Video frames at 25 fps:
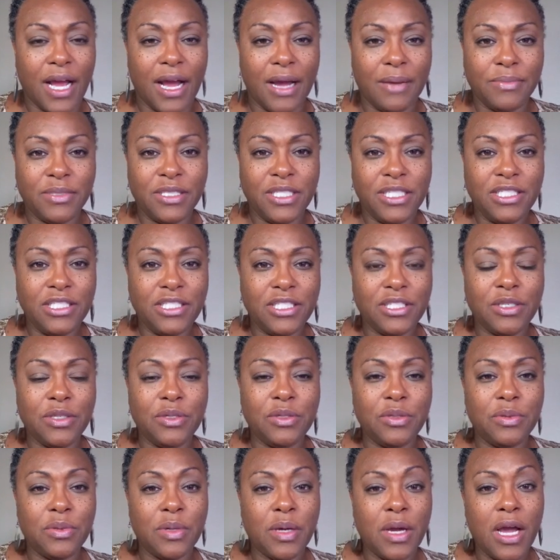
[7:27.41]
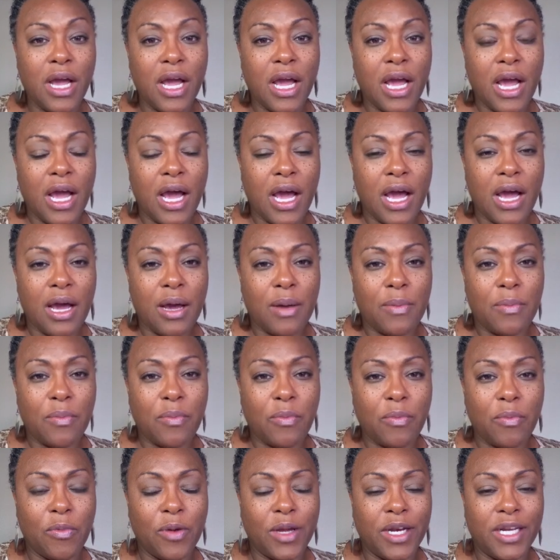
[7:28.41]
I'm teaching you,
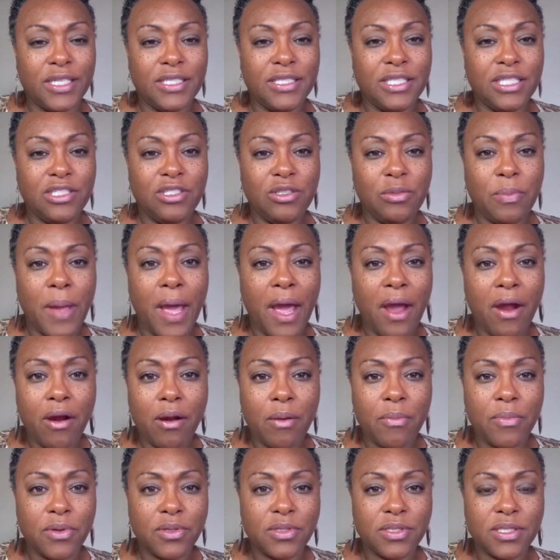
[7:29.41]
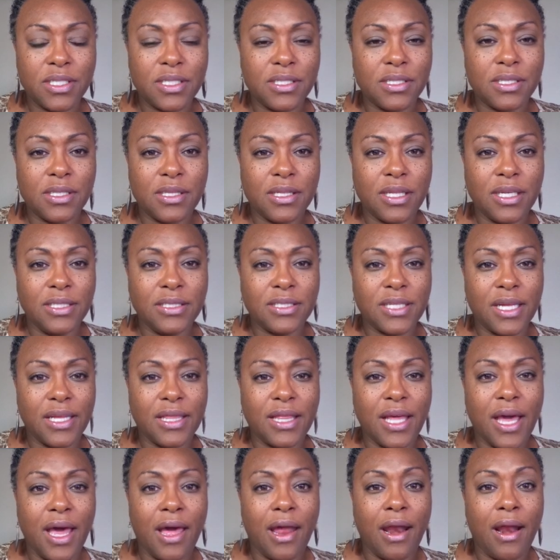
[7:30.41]
when I teach you parables and things like
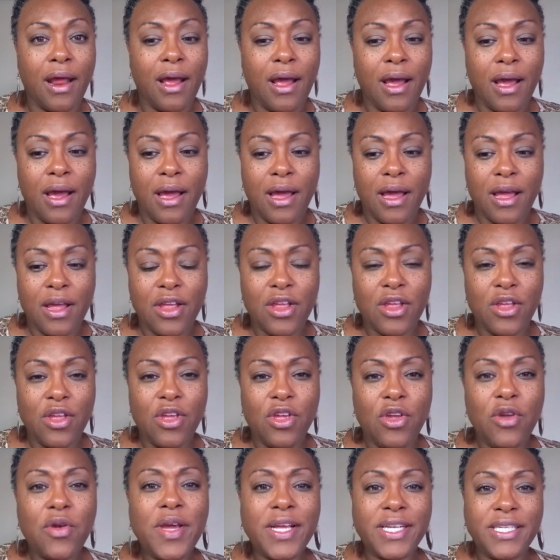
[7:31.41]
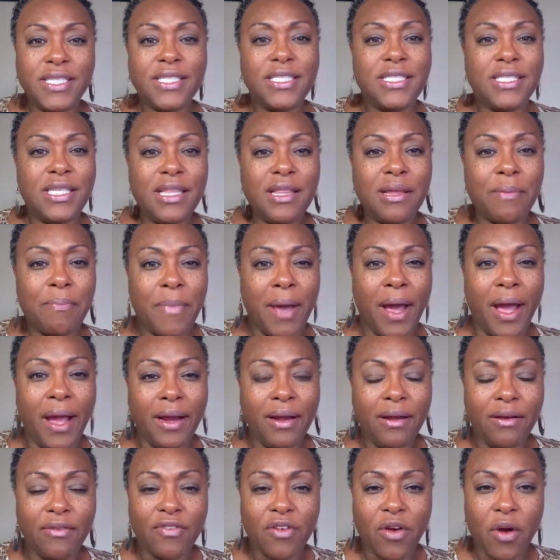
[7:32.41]
that, you get to see the
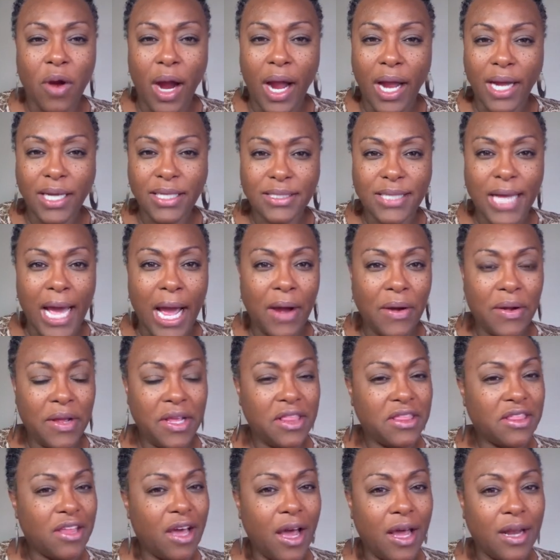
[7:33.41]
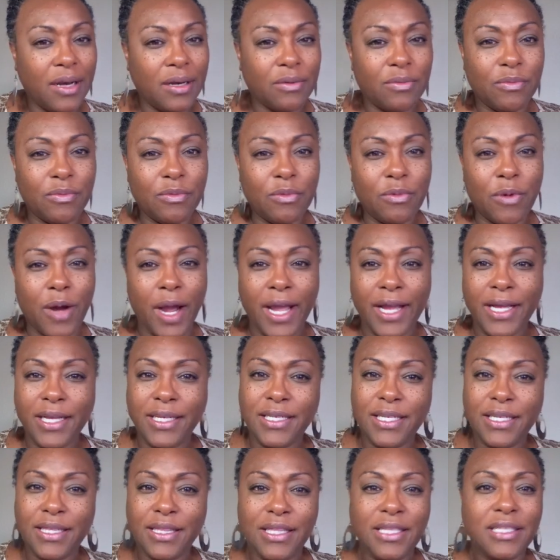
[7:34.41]
mind of Christ, how he thought and why he
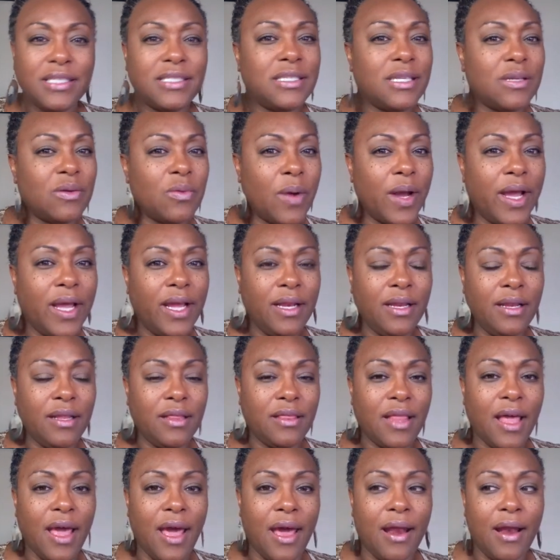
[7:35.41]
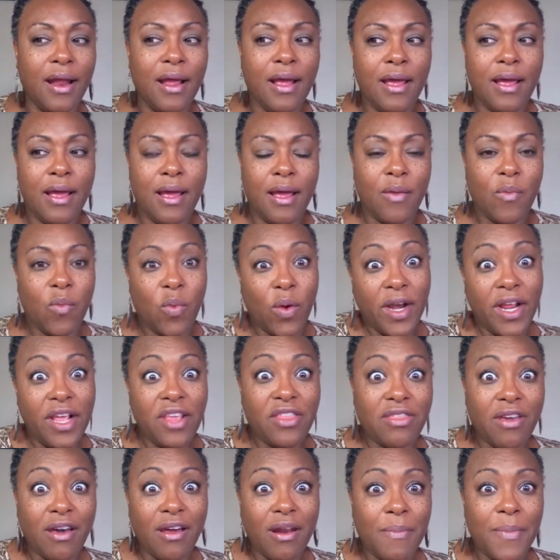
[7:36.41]
did this and why he did that and what he
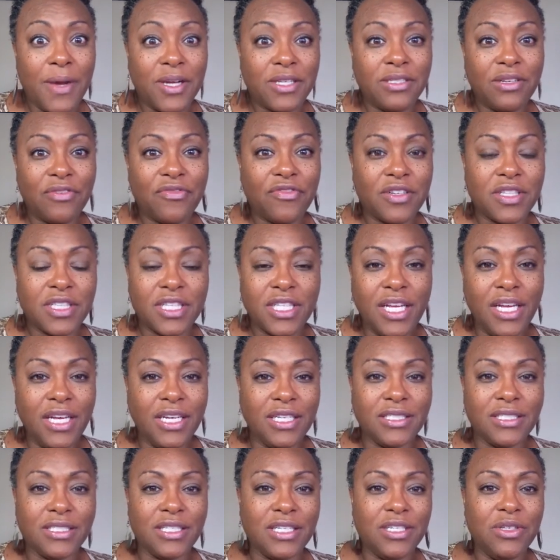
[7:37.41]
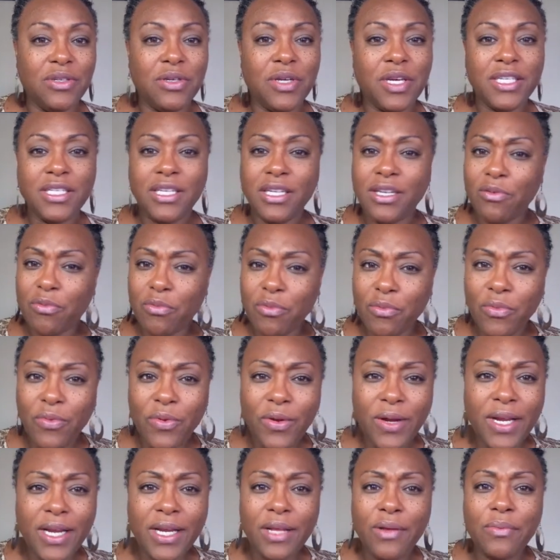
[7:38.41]
thought about different things. And you get to
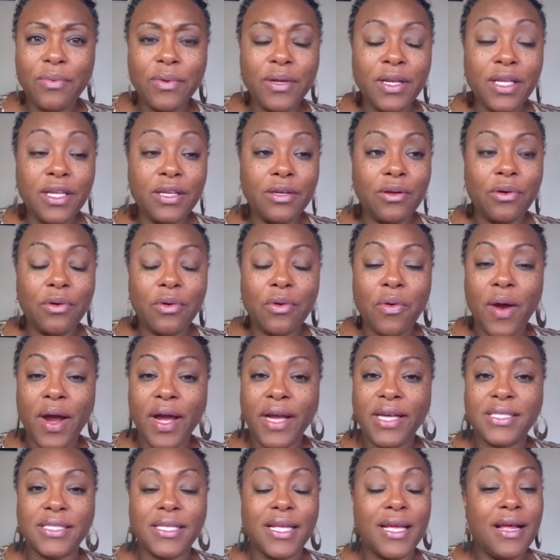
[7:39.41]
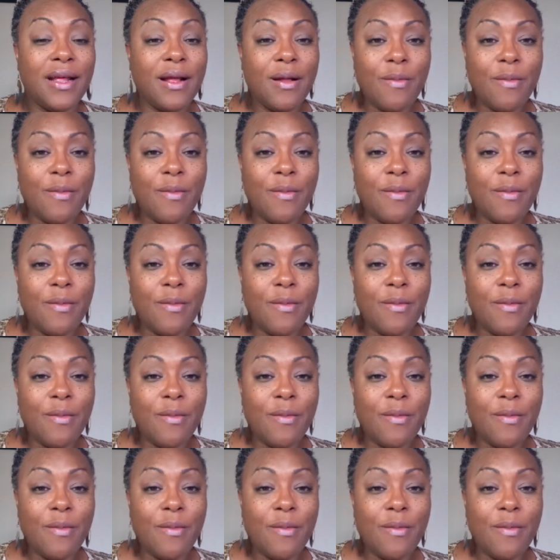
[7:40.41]
really, really know Christ.